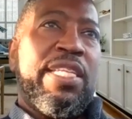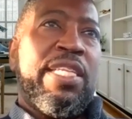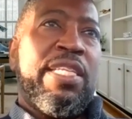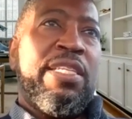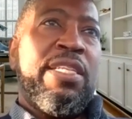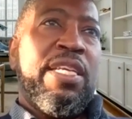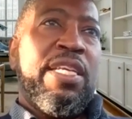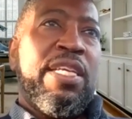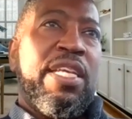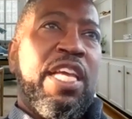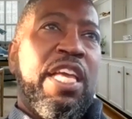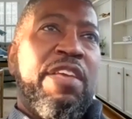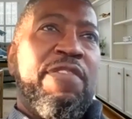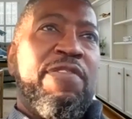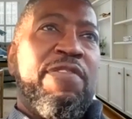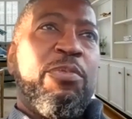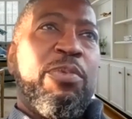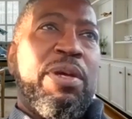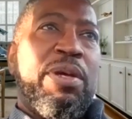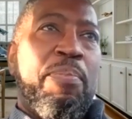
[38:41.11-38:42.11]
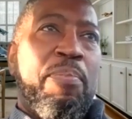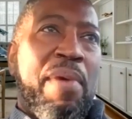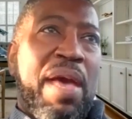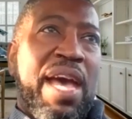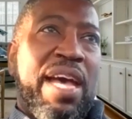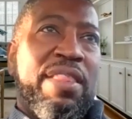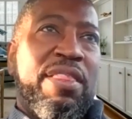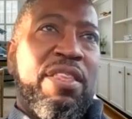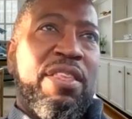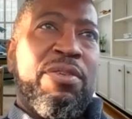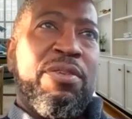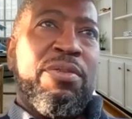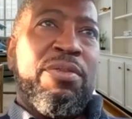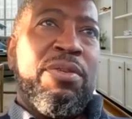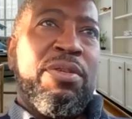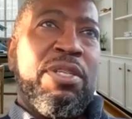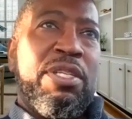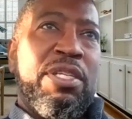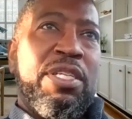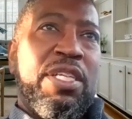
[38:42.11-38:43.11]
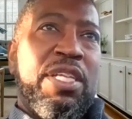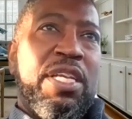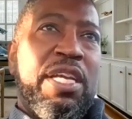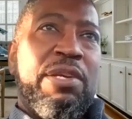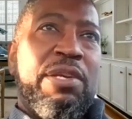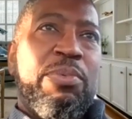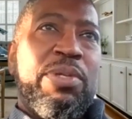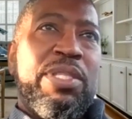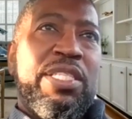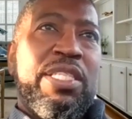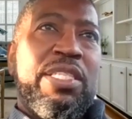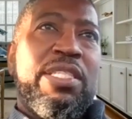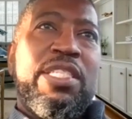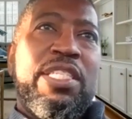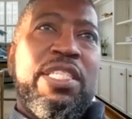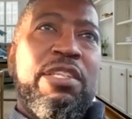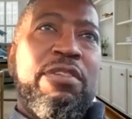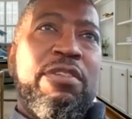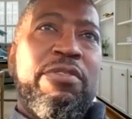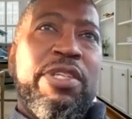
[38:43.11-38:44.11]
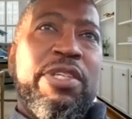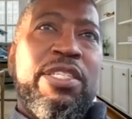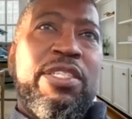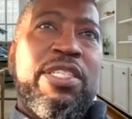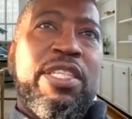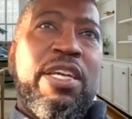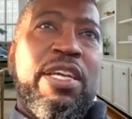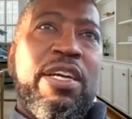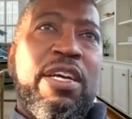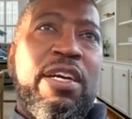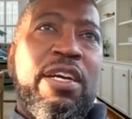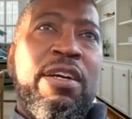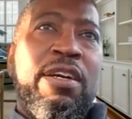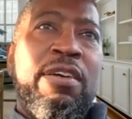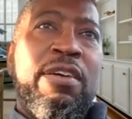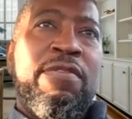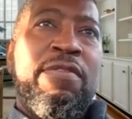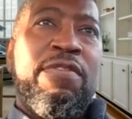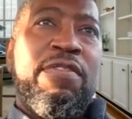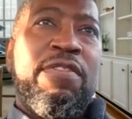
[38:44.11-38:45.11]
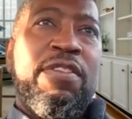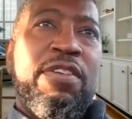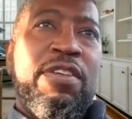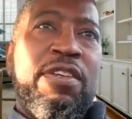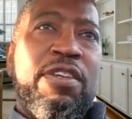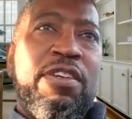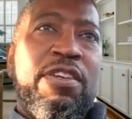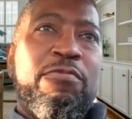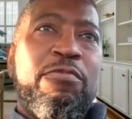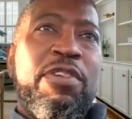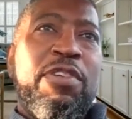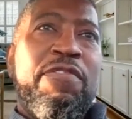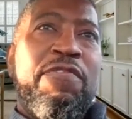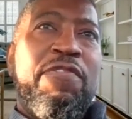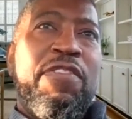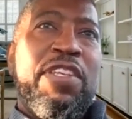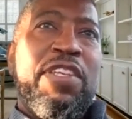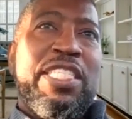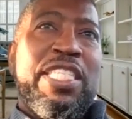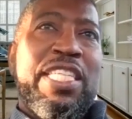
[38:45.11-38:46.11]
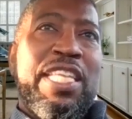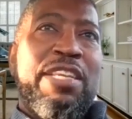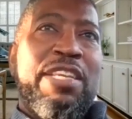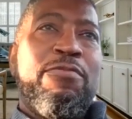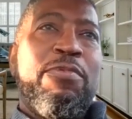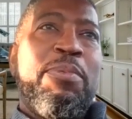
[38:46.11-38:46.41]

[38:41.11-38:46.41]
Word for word: And even with Matthew, it was a series of revisiting.